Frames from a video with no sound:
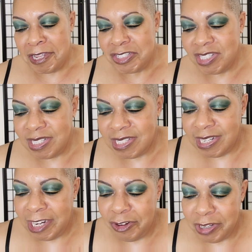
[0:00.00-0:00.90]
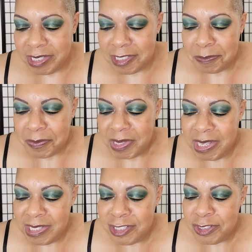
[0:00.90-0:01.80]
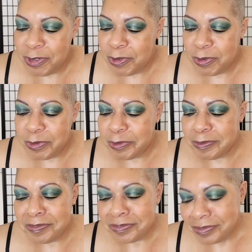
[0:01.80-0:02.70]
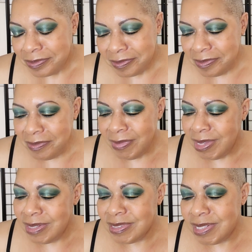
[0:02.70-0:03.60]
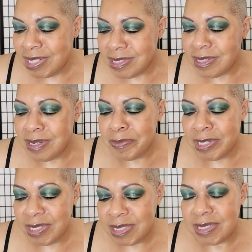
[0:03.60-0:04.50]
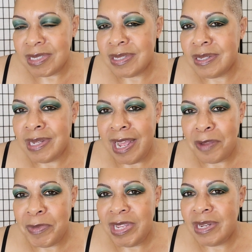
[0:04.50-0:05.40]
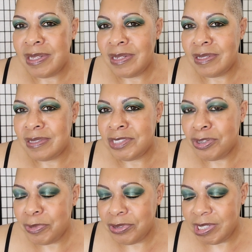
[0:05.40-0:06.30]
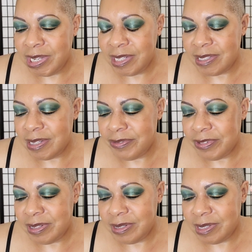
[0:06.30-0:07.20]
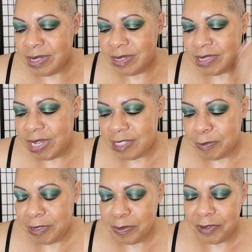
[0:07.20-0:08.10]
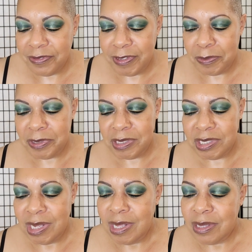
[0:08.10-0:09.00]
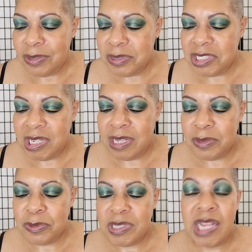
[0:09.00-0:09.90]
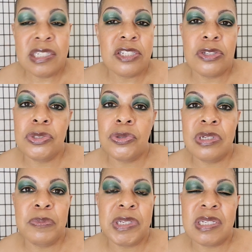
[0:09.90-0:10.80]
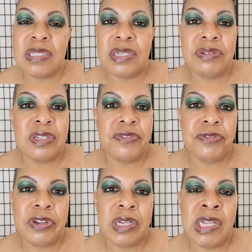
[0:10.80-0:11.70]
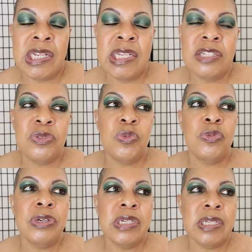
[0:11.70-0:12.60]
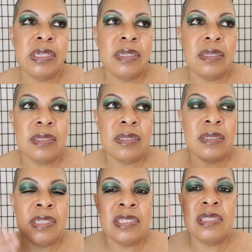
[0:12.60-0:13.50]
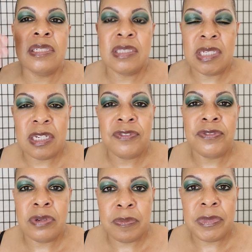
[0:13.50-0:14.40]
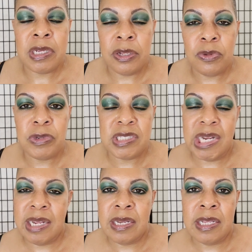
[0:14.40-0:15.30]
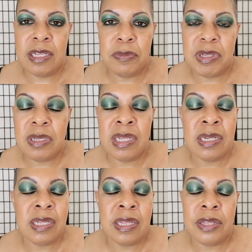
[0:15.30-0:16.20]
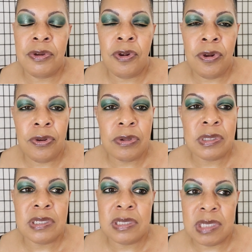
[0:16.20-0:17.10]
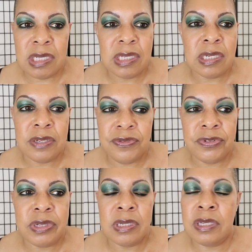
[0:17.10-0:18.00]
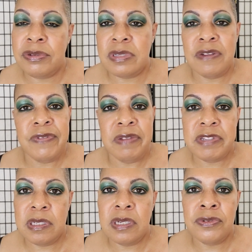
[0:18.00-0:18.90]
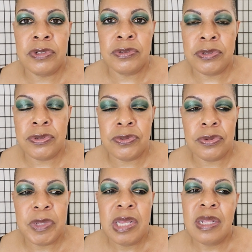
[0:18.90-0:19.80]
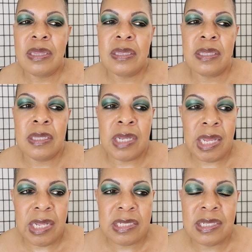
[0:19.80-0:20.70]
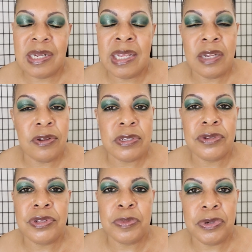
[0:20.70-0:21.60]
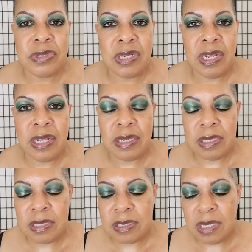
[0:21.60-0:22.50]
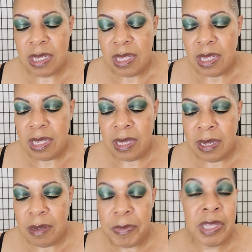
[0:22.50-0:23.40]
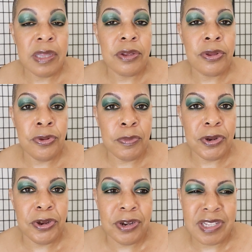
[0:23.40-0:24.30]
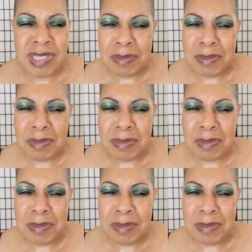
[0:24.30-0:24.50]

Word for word: she is hilarious. And so Janessa, Melissa, Loc Maiden, Gelbeauty 87, and Jasmine, the Buffet Witch. Those channels, I just enjoy them because they're different. And each one is distinct from the other ones that I named. And, and they're all distinctly different than other stuff I've seen here on YouTube. The content and also their personalities um, and their humor. Because